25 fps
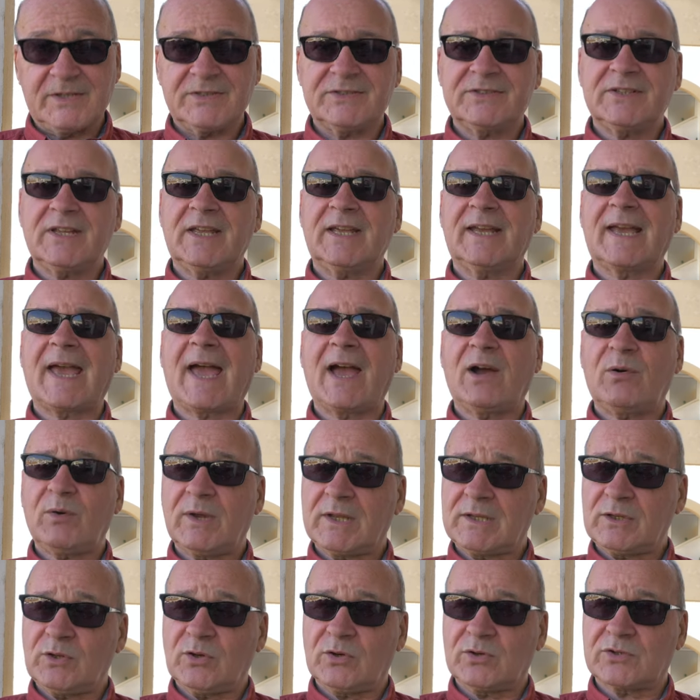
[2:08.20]
is seeing how
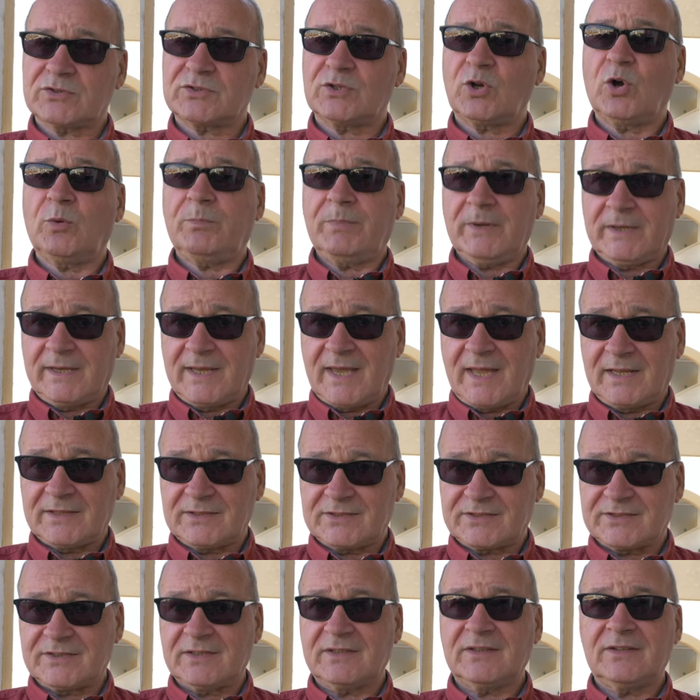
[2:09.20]
it looks up
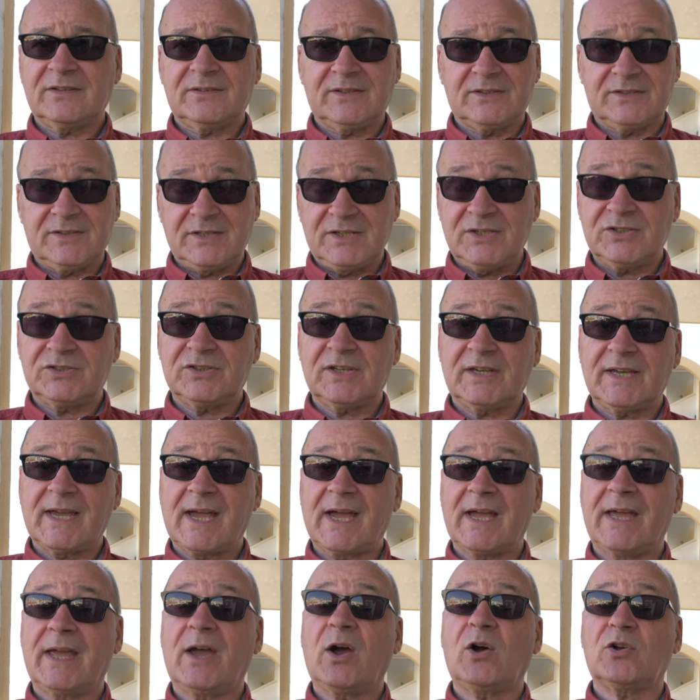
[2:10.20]
against the
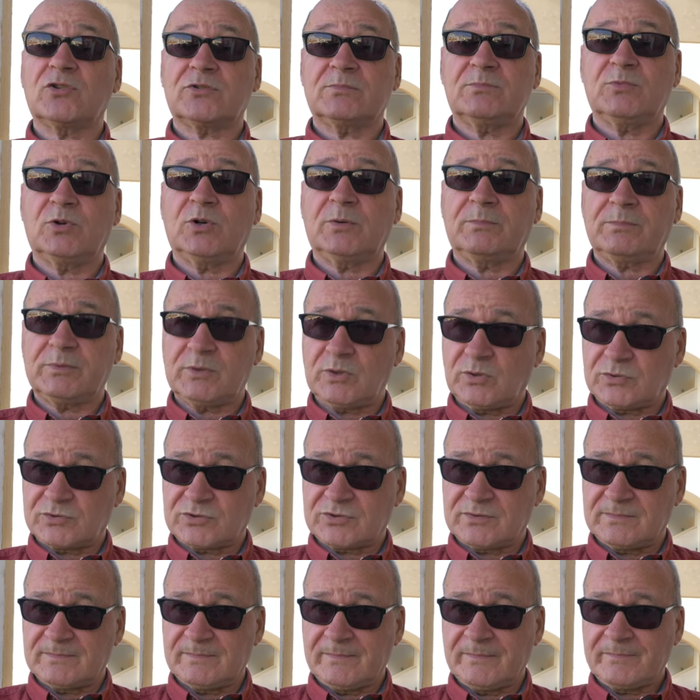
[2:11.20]
DJI Osmo
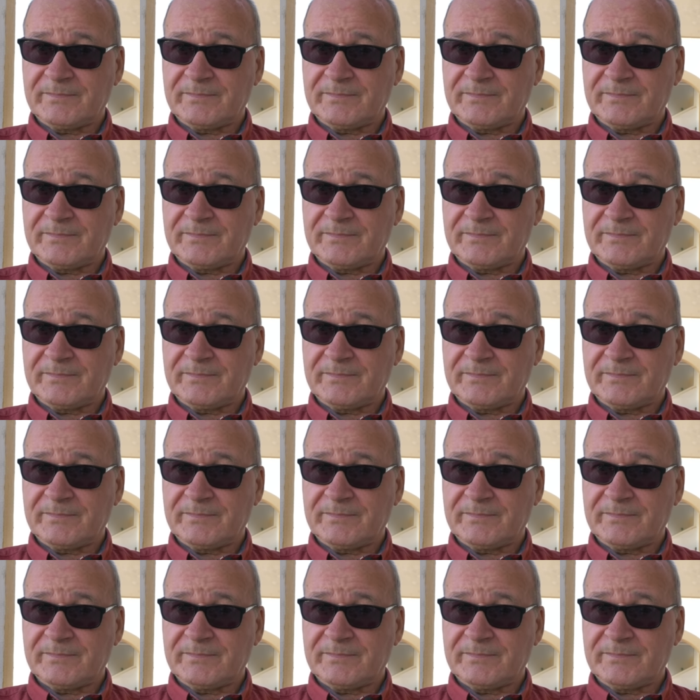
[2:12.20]
Plus.